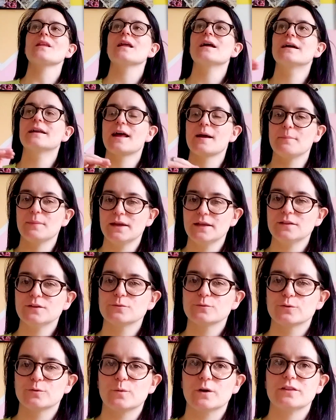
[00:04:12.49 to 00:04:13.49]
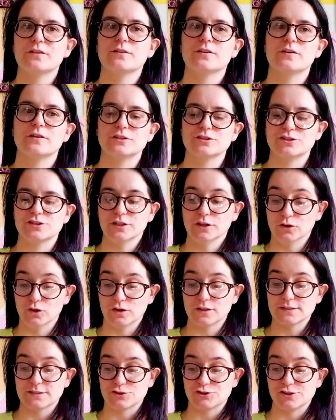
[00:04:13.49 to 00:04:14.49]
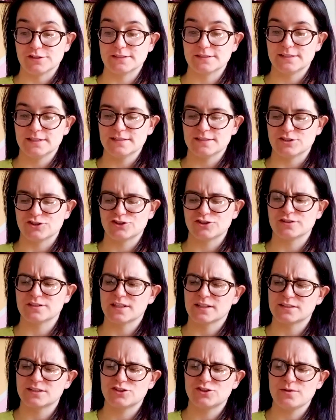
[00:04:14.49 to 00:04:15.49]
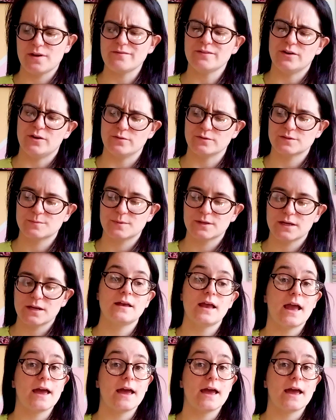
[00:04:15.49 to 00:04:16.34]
And I'm in the room with her, and she looks and she sees it, and she's like, did you have a nosebleed?